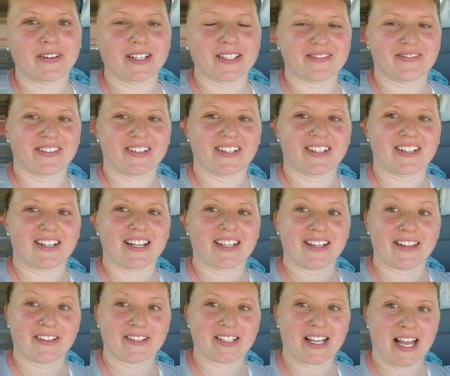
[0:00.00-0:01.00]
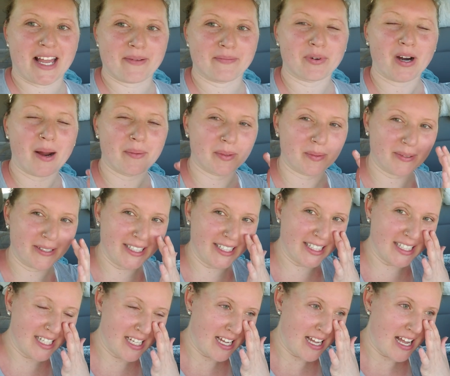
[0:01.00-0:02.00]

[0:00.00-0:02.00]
Falls for another time, probably.